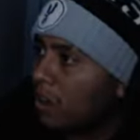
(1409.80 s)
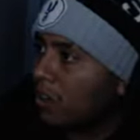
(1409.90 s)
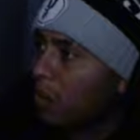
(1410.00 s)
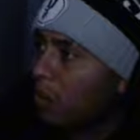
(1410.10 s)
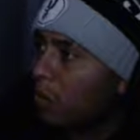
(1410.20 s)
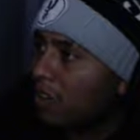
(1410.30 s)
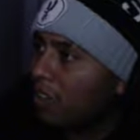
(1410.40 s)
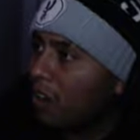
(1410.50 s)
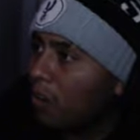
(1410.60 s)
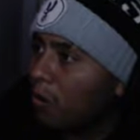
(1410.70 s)
go,
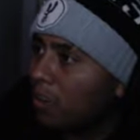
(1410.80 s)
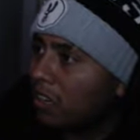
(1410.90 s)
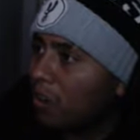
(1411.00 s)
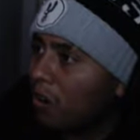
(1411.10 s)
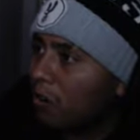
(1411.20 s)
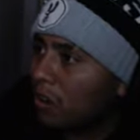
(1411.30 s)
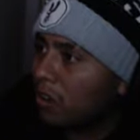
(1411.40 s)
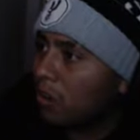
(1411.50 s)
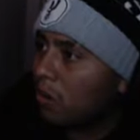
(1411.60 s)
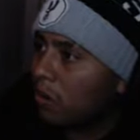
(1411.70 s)
go, go,
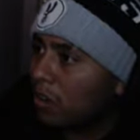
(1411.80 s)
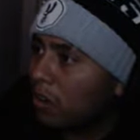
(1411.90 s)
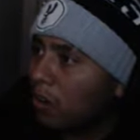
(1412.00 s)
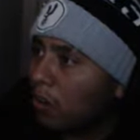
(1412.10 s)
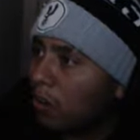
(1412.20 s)
go, go,